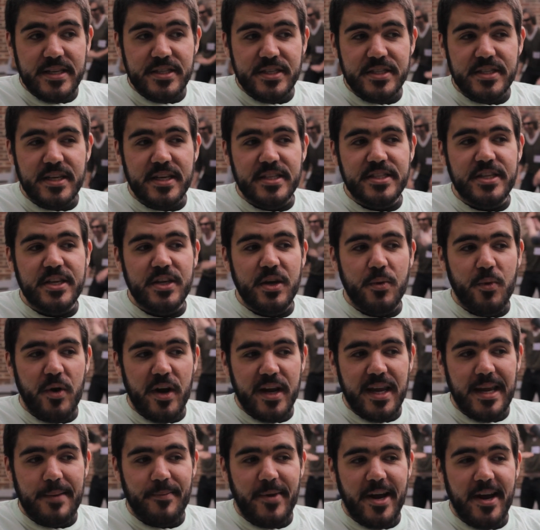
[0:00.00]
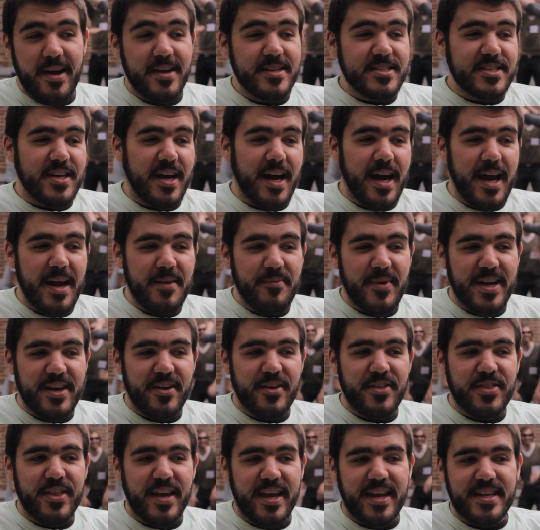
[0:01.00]
just continue working in my own time. I
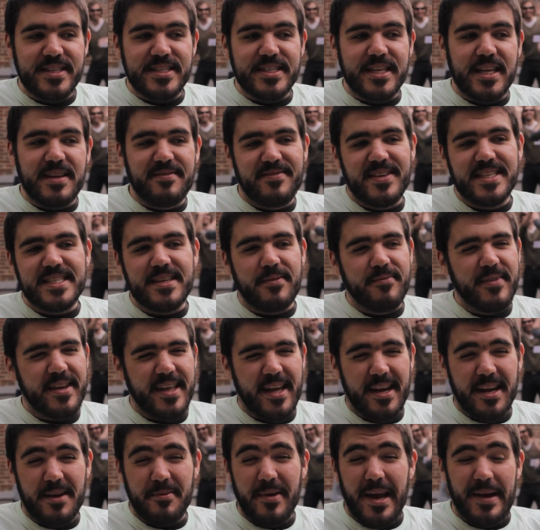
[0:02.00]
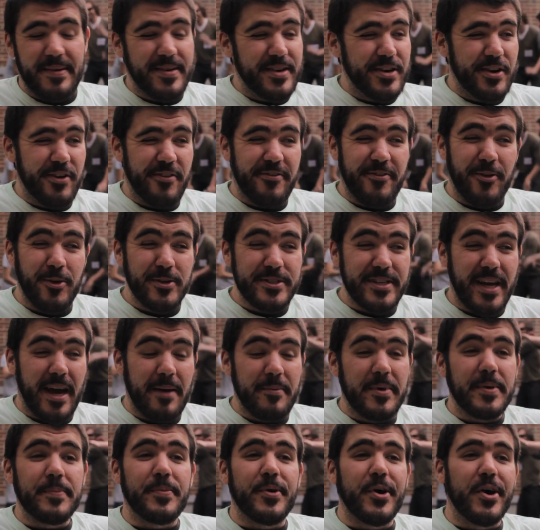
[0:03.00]
don't think it's going to be something I'm going to be able to do full
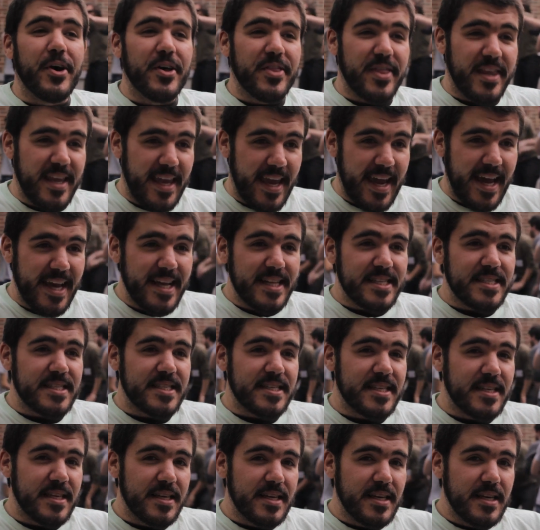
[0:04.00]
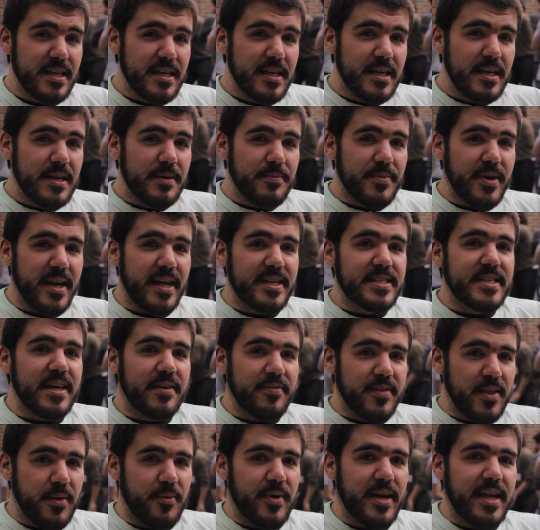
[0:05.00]
time in Perth yet, but I
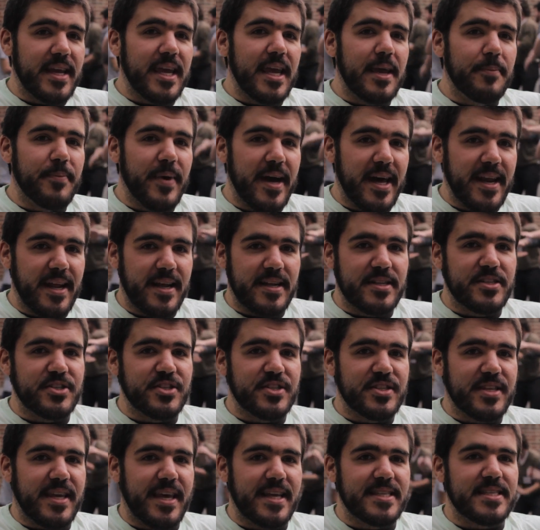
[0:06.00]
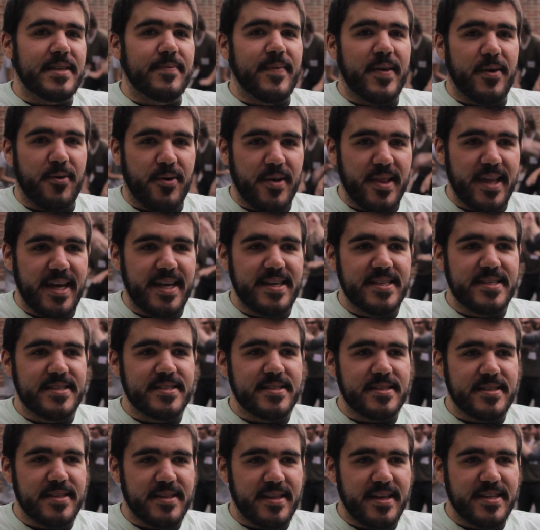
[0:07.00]
definitely want to keep at it and just get something
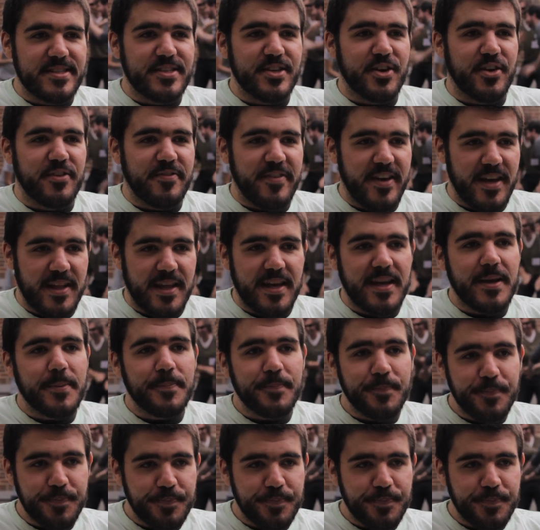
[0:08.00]
released. That's a good feeling.